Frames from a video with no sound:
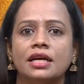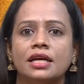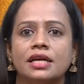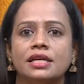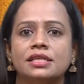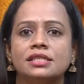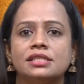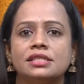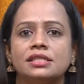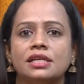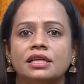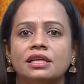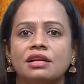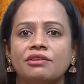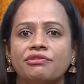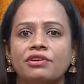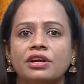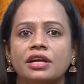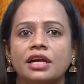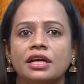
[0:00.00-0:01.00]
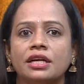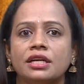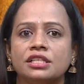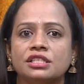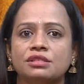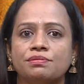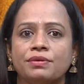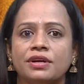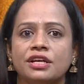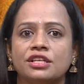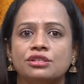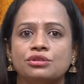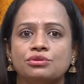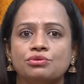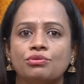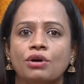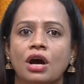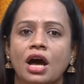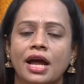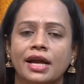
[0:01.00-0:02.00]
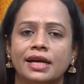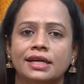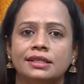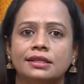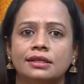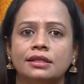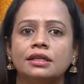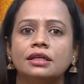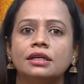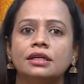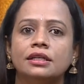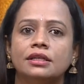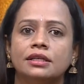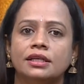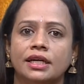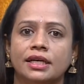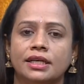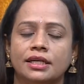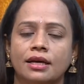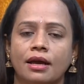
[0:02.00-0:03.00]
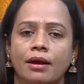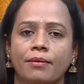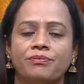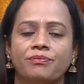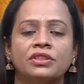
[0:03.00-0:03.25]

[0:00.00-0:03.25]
is significant space to hide the data.